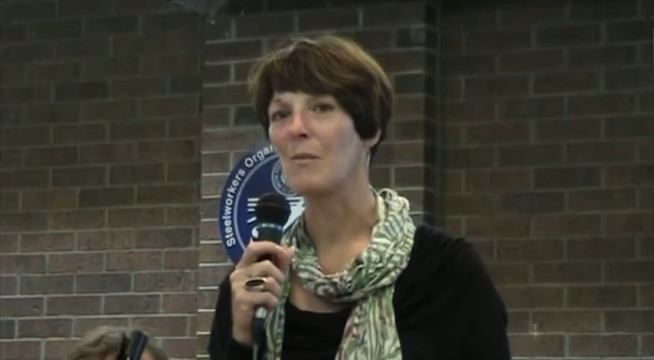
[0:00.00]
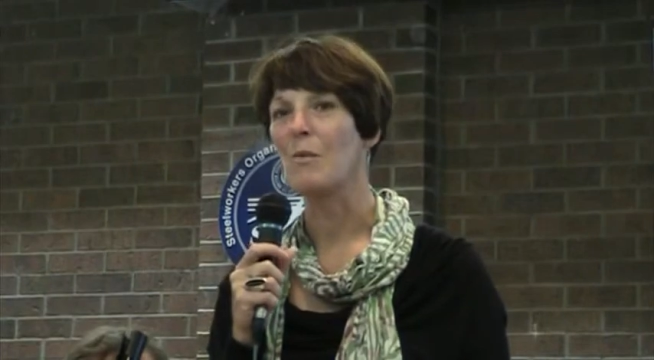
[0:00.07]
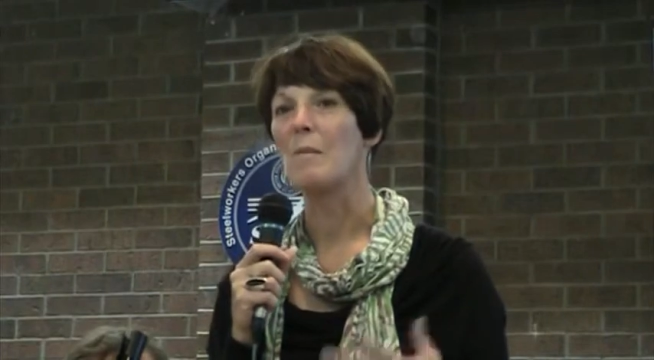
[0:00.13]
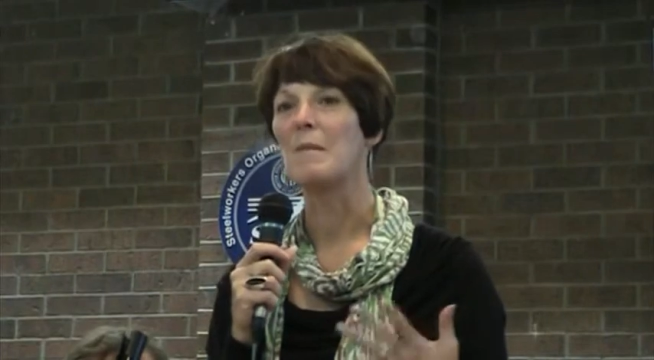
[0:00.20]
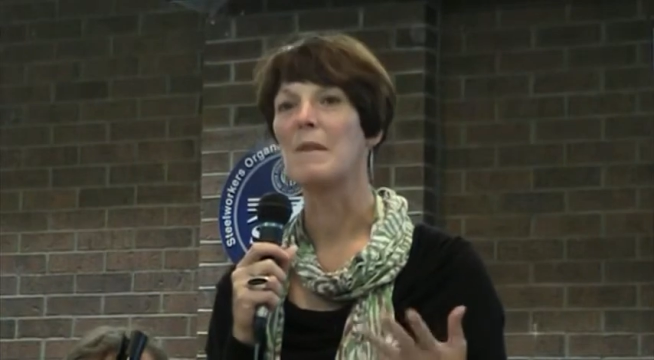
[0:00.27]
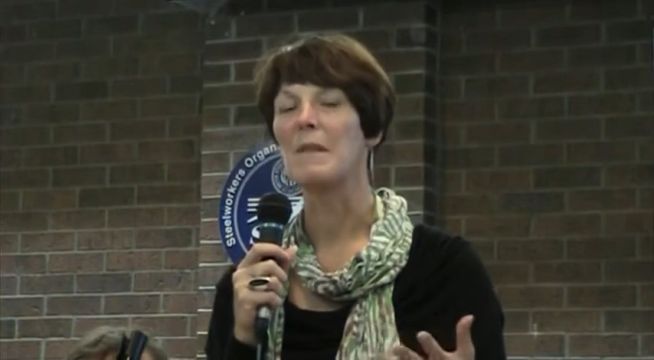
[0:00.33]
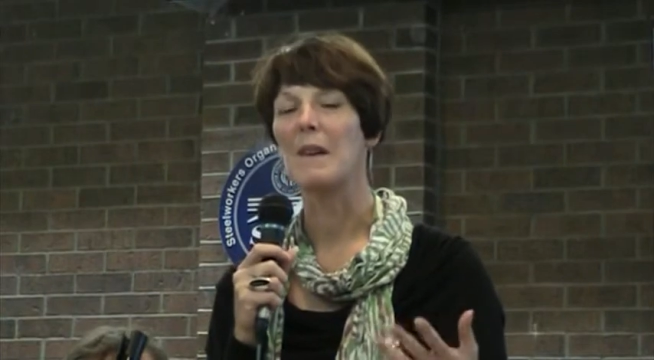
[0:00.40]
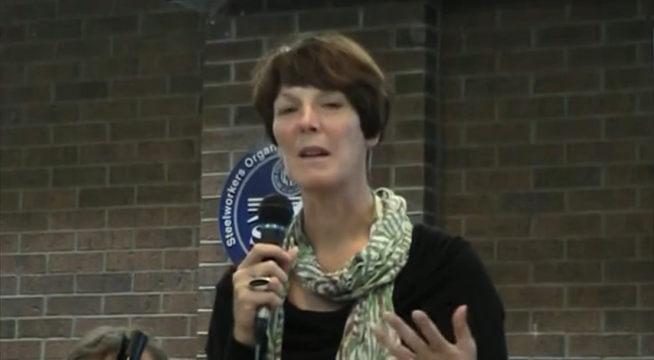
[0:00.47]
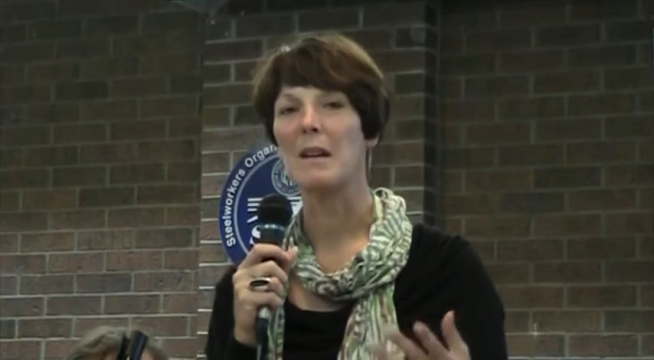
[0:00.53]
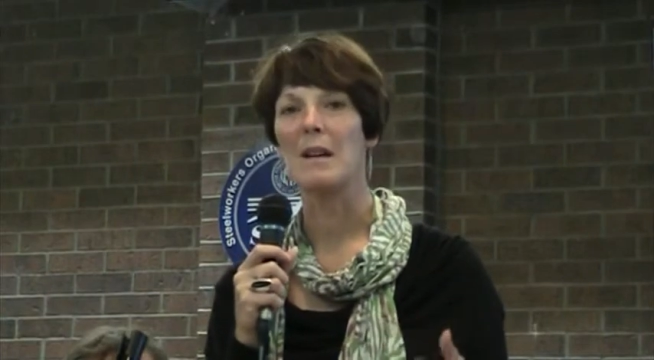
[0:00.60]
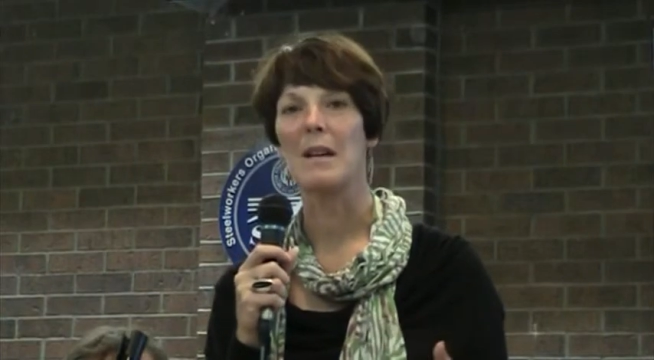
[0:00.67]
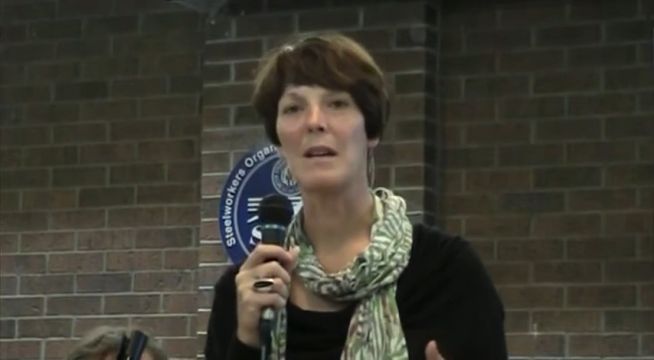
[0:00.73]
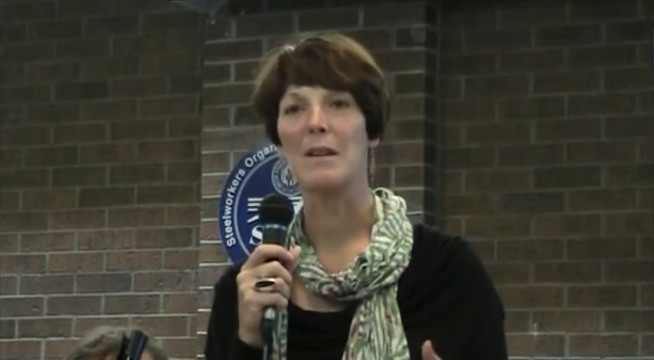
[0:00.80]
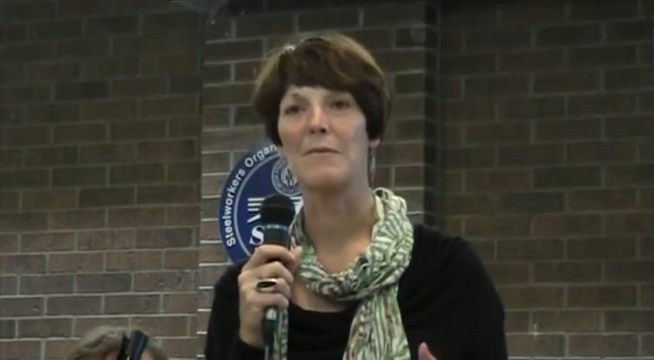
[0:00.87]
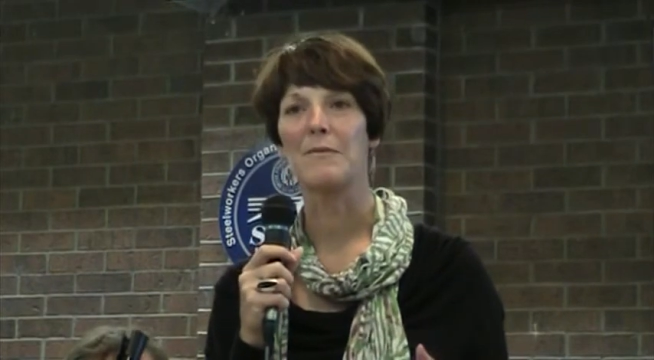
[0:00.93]
woman that I
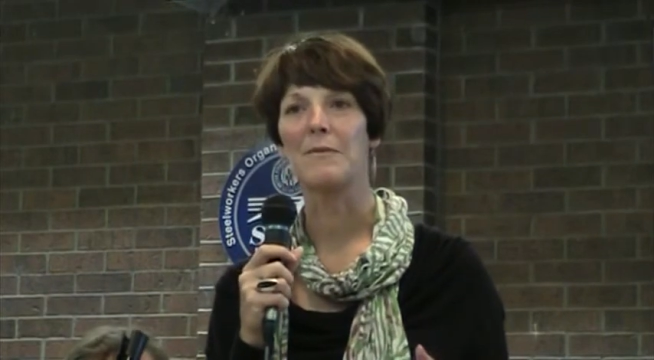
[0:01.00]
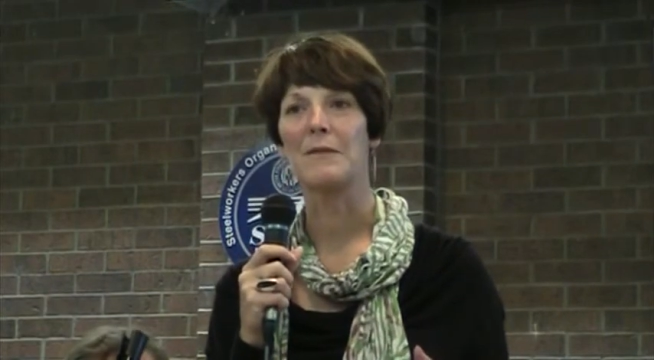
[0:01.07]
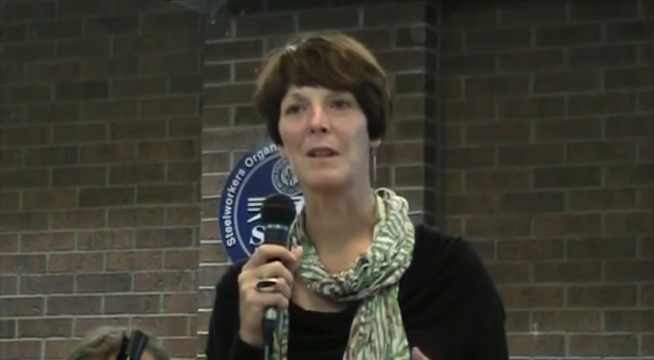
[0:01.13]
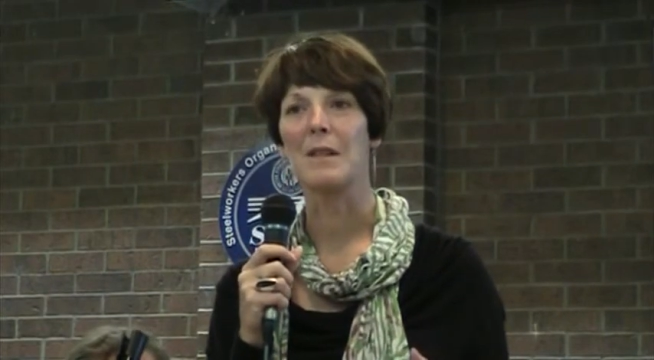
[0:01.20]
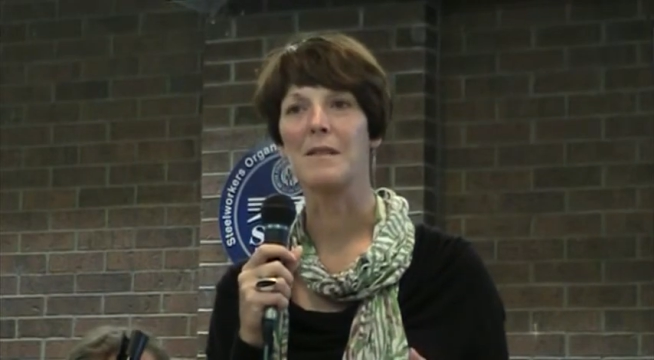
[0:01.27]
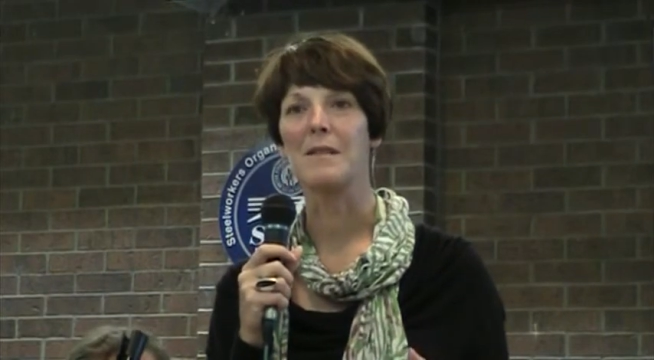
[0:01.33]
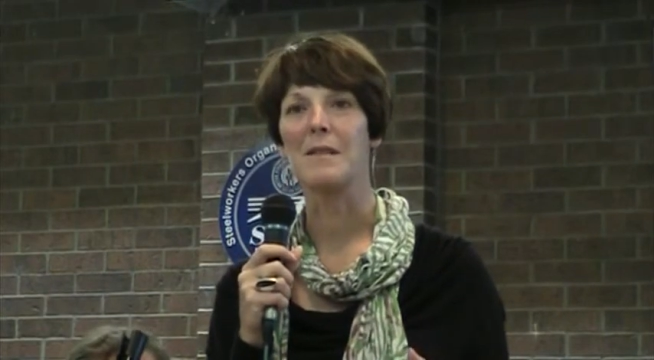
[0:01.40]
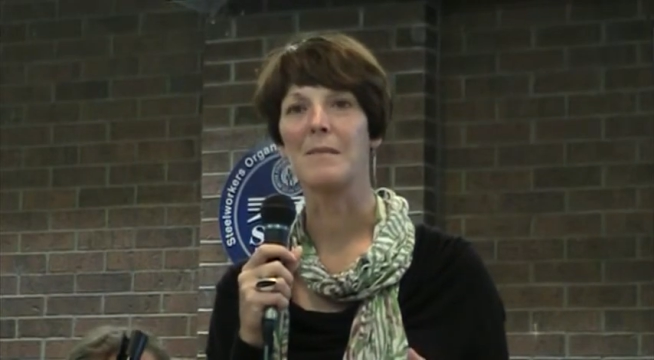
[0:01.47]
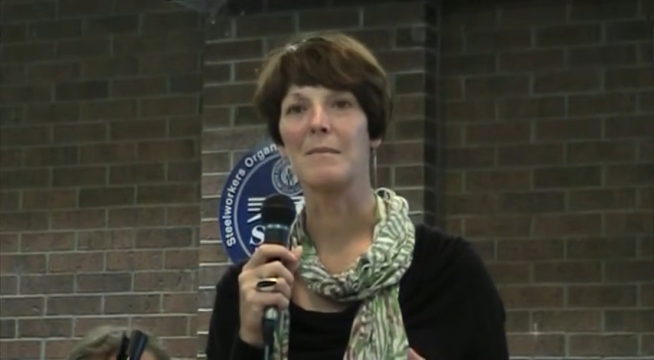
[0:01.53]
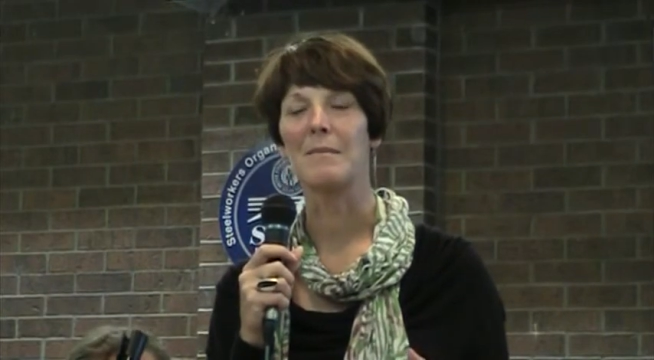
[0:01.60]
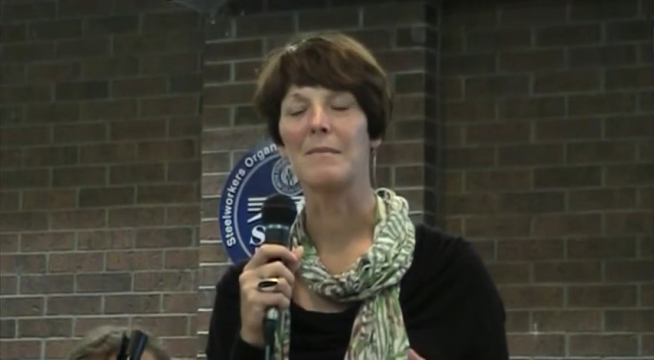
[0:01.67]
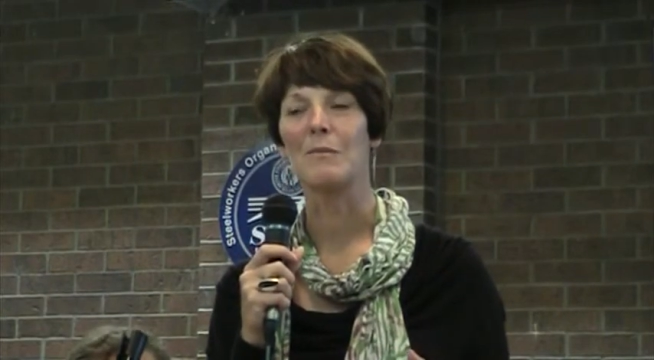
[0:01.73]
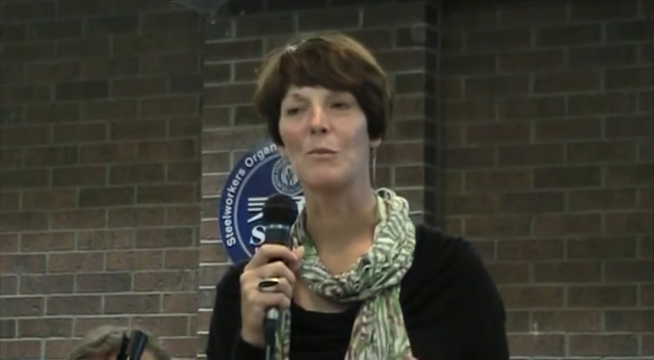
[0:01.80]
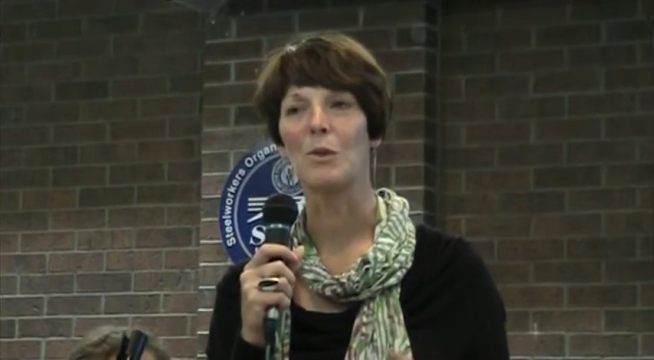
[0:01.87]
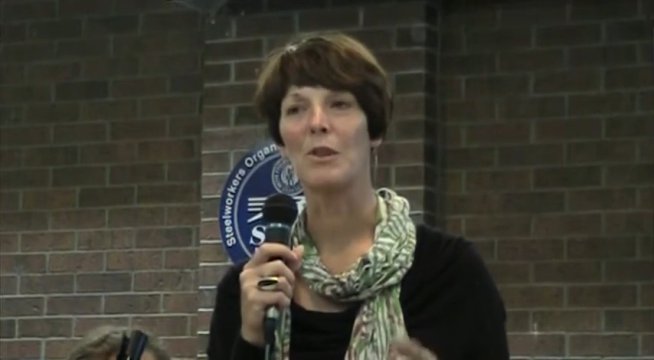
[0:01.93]
have done some
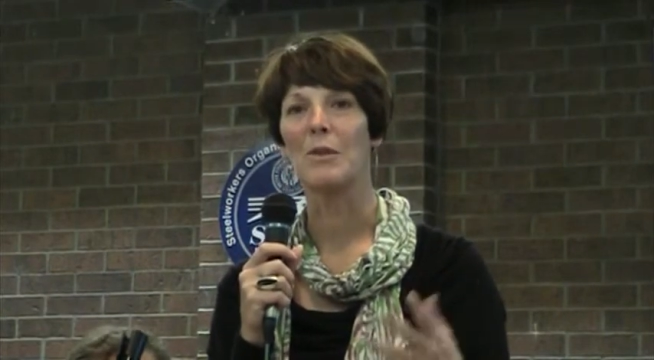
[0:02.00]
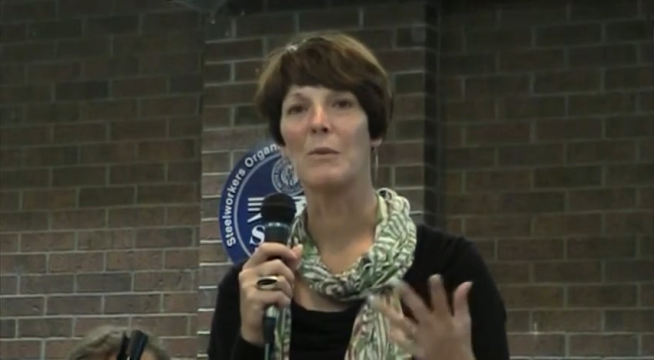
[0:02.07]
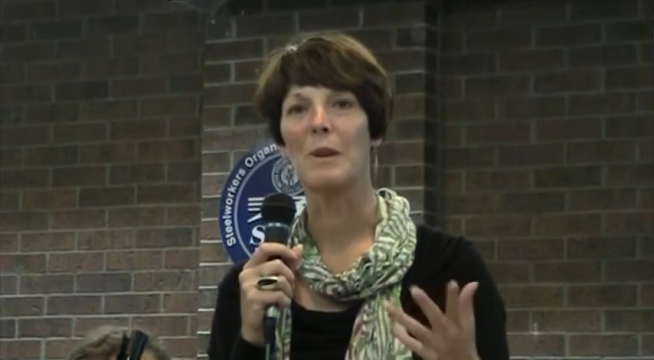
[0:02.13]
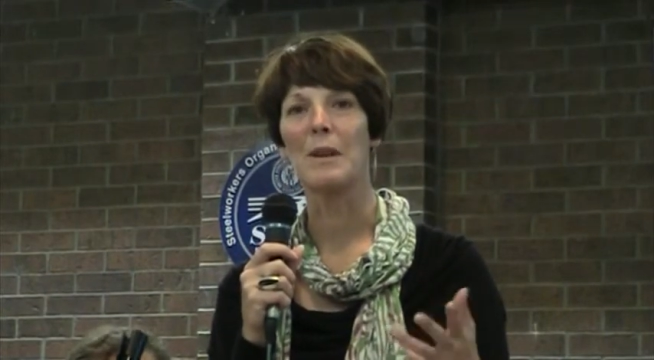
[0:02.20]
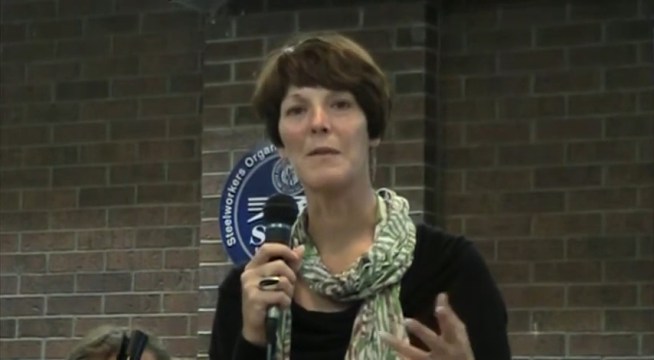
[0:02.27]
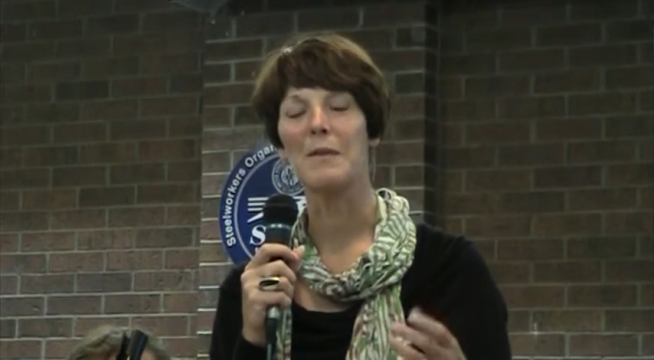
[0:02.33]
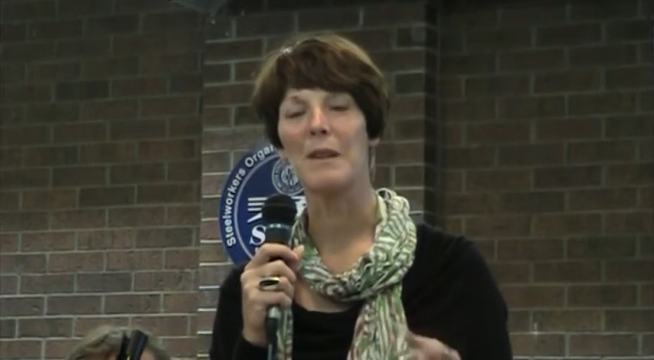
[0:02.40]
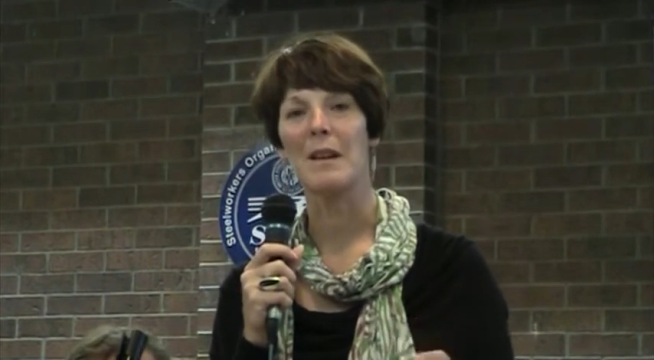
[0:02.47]
work with,